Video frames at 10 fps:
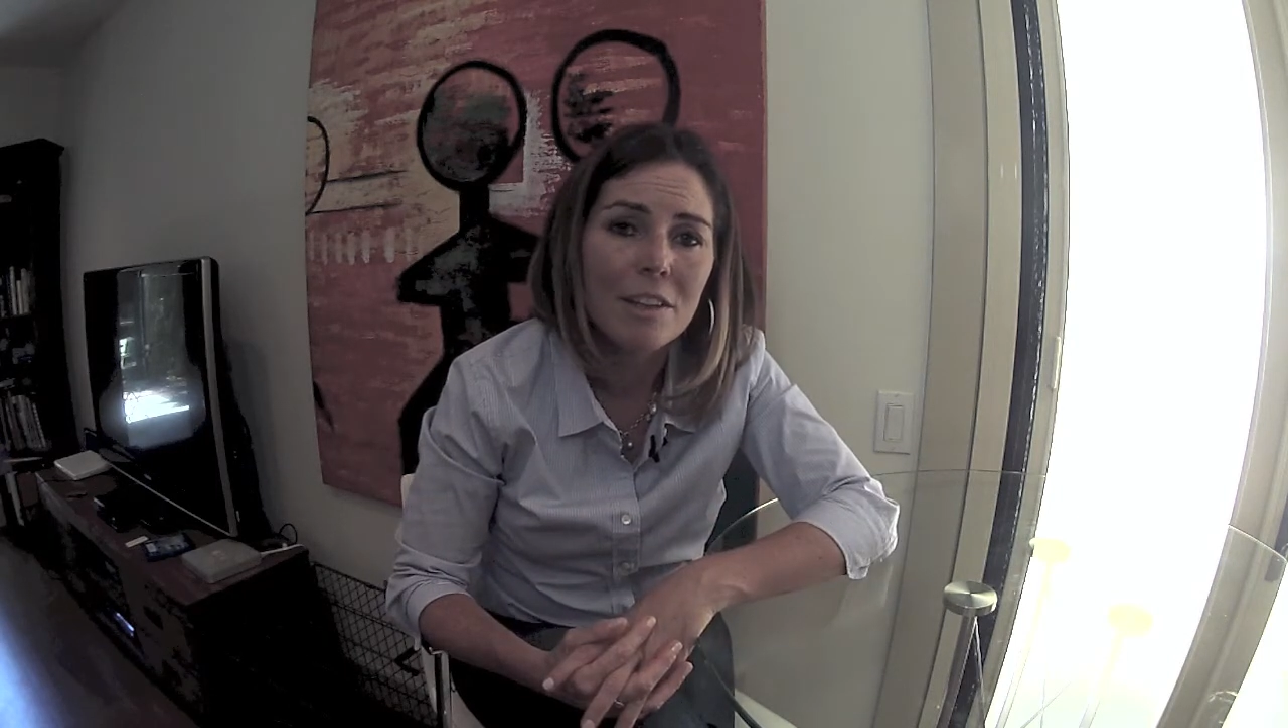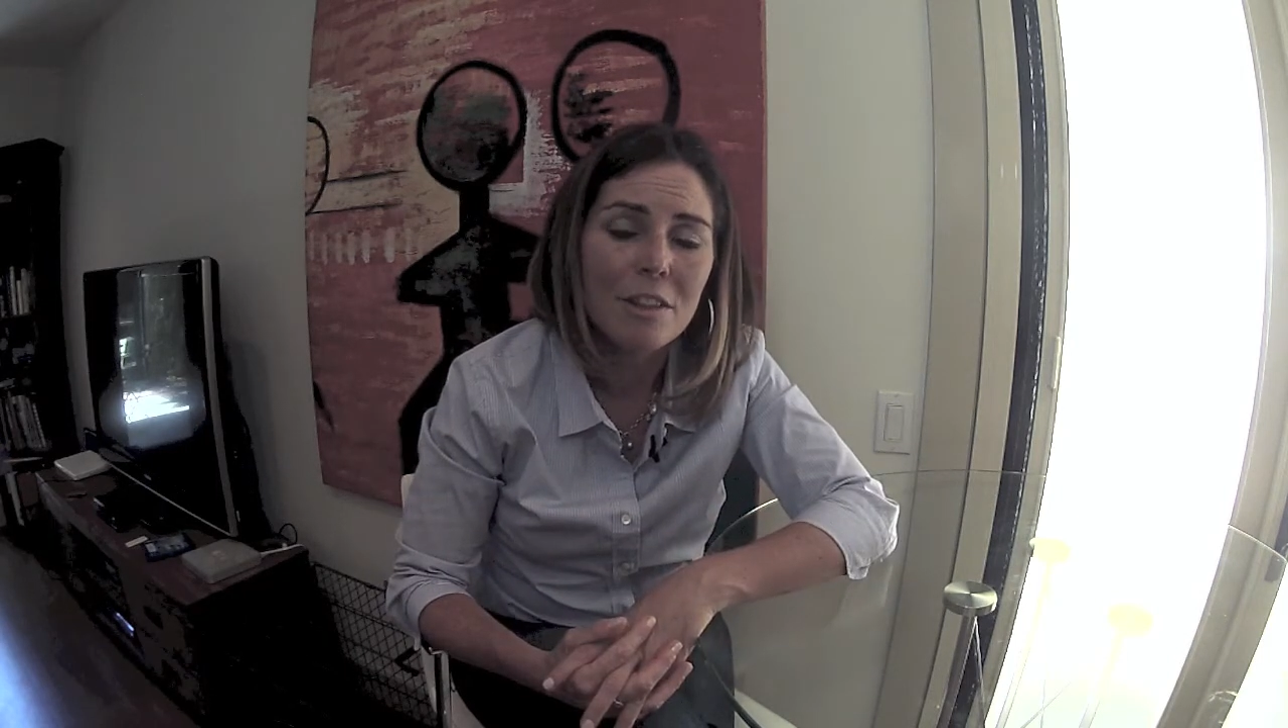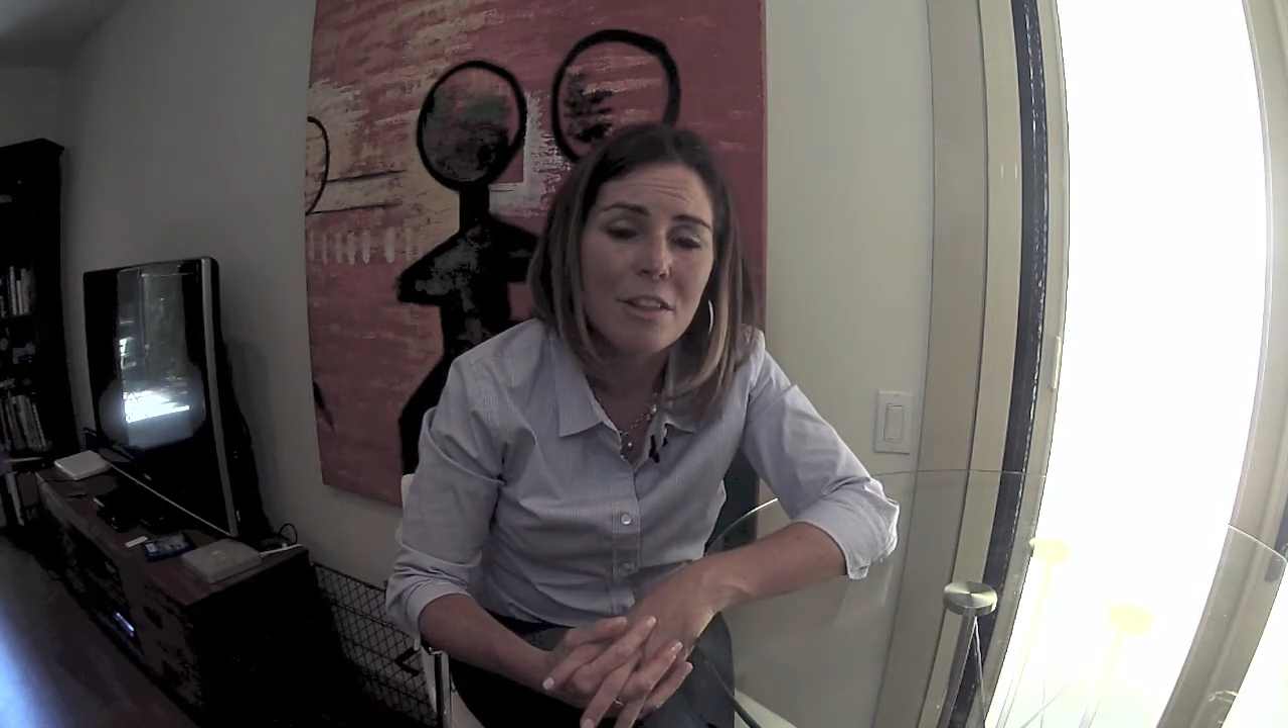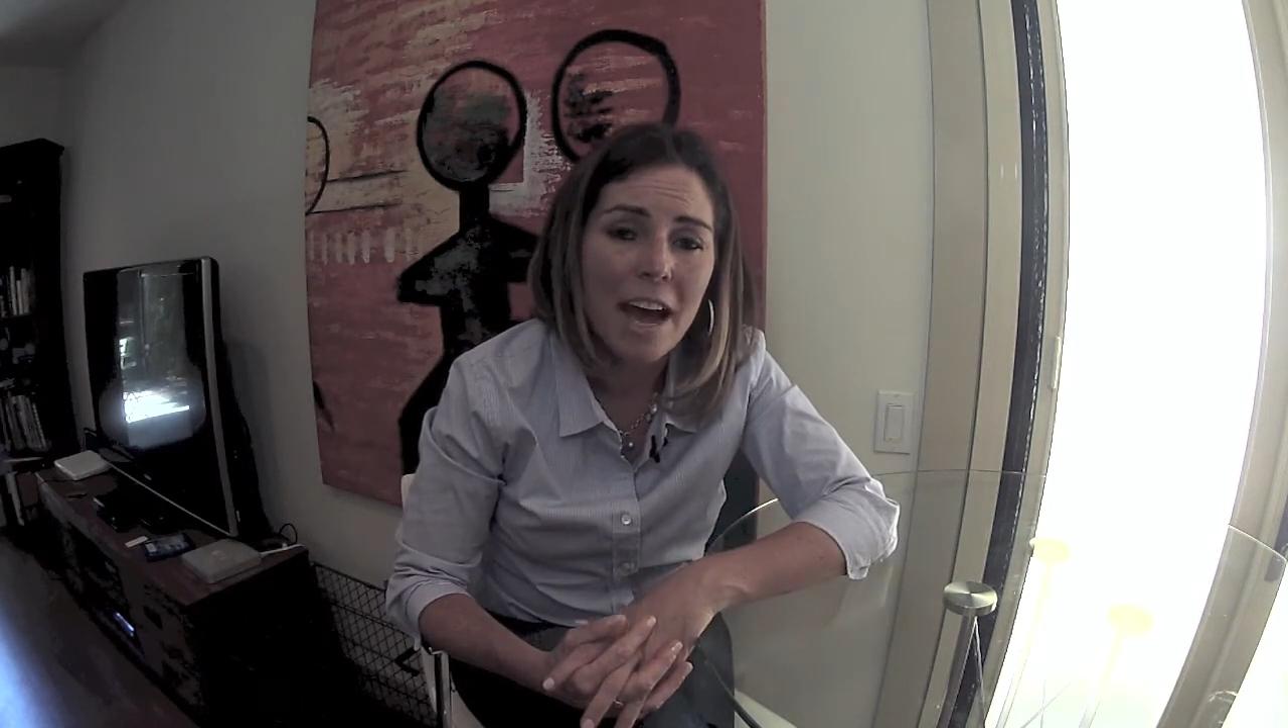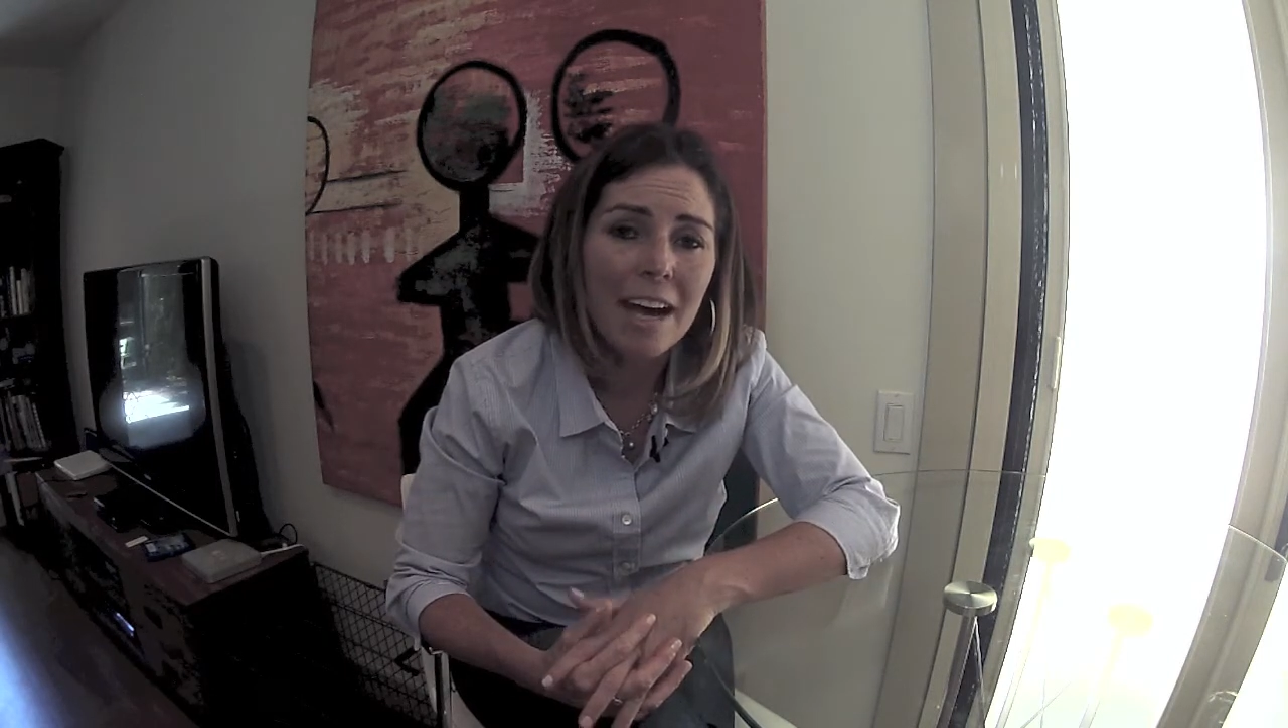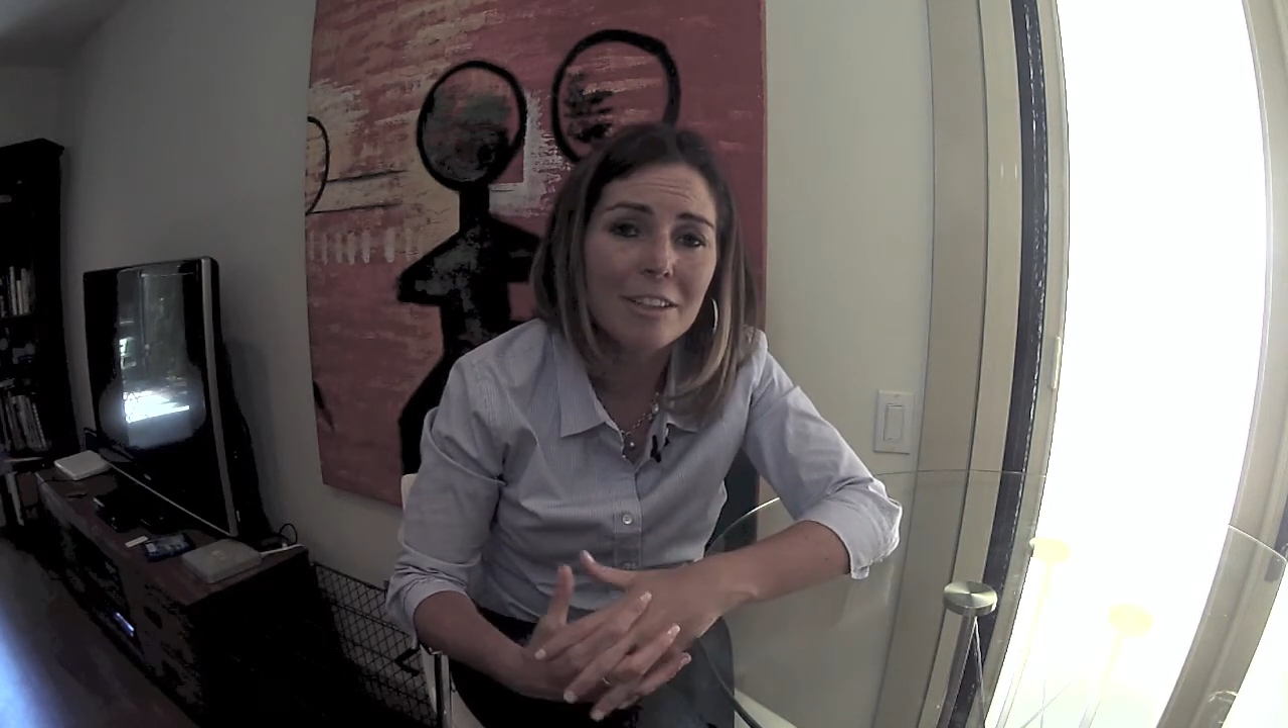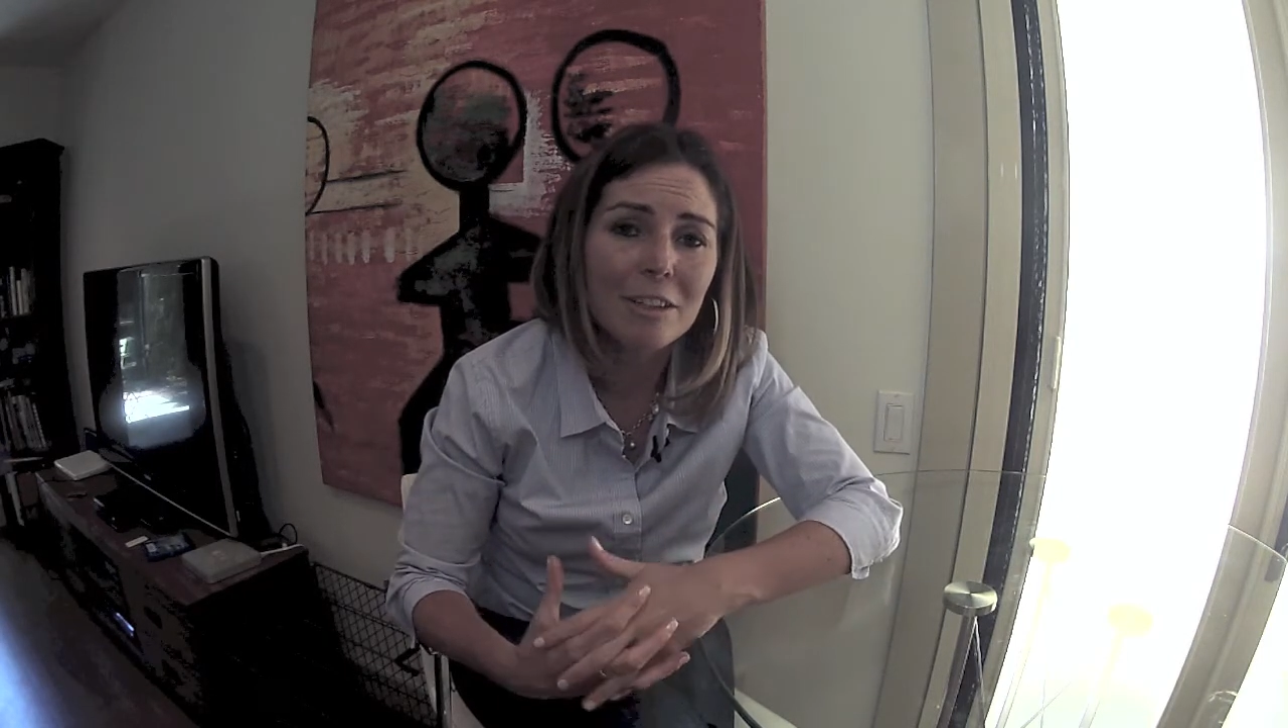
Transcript: that